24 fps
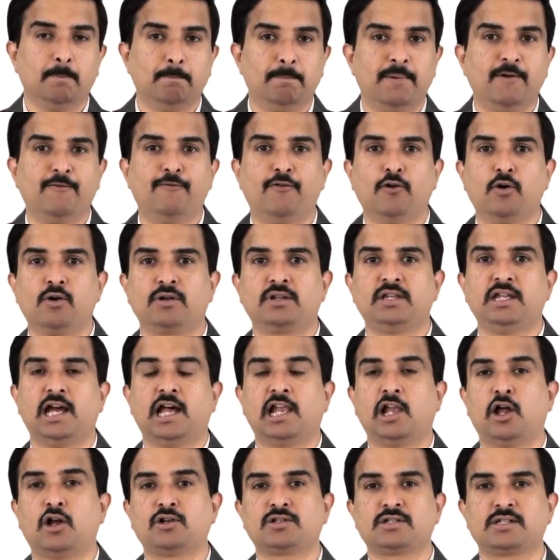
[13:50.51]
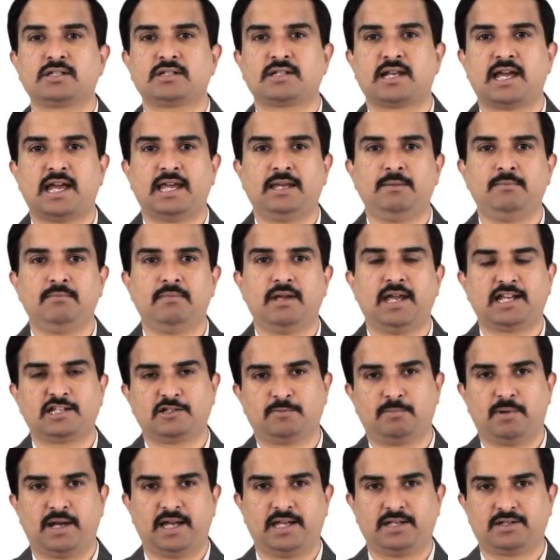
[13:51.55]
before the allotted time
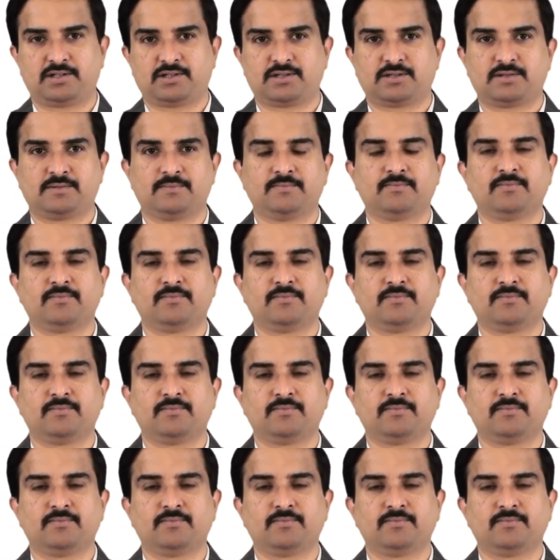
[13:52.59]
expires.